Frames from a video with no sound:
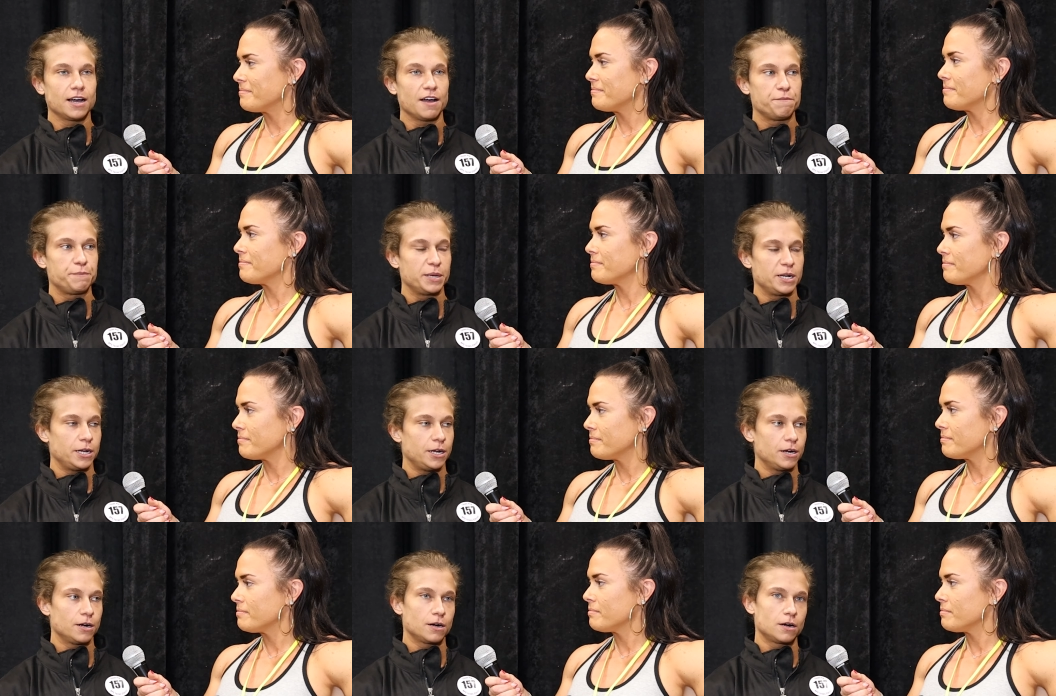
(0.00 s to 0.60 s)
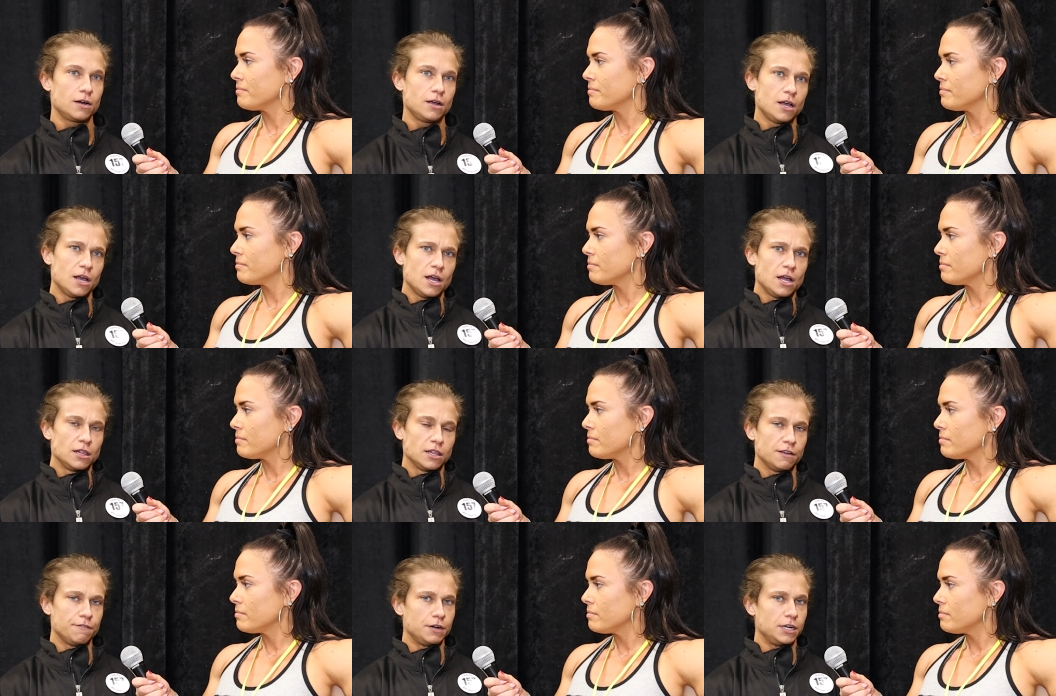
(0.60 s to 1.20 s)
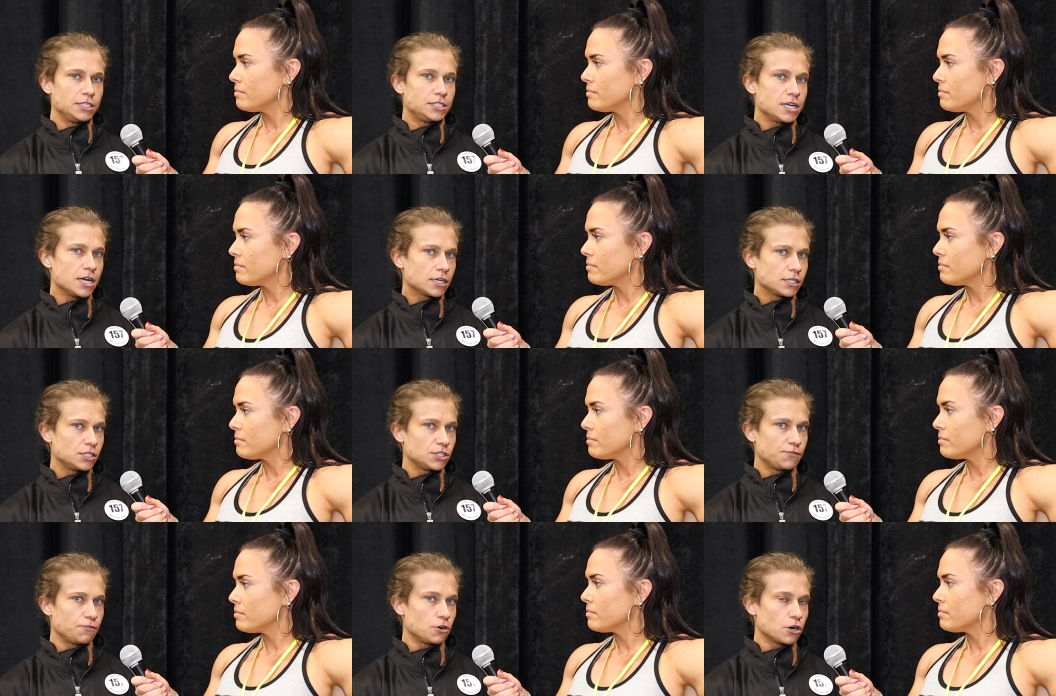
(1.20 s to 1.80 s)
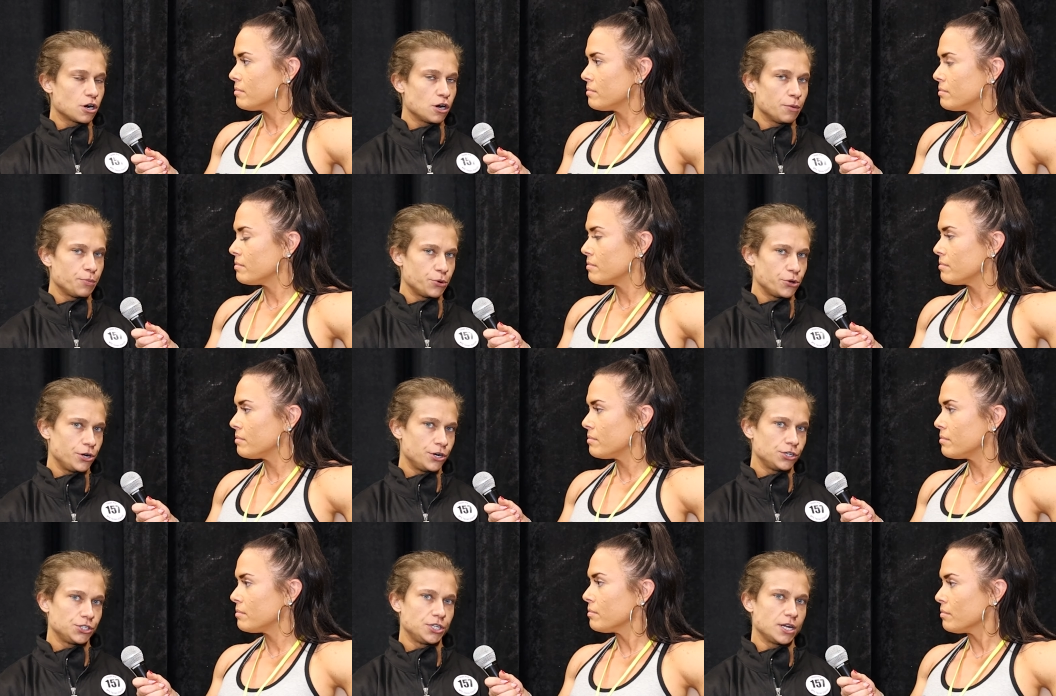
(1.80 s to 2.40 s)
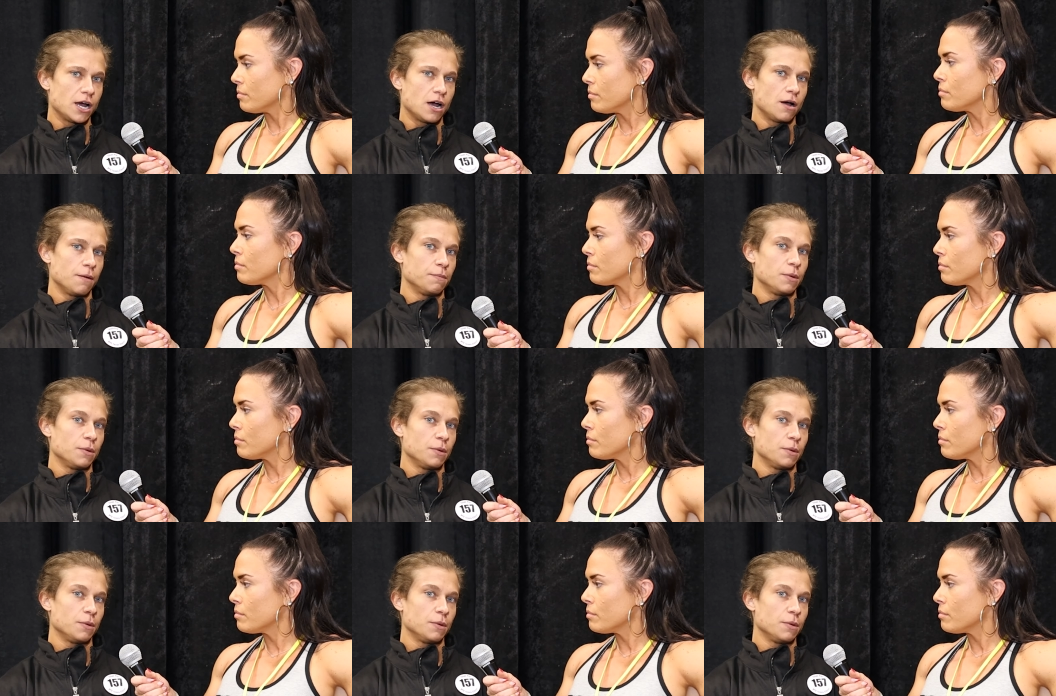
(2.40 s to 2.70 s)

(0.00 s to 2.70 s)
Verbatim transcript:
Speaker 1: I've been here living in Texas for a couple years now.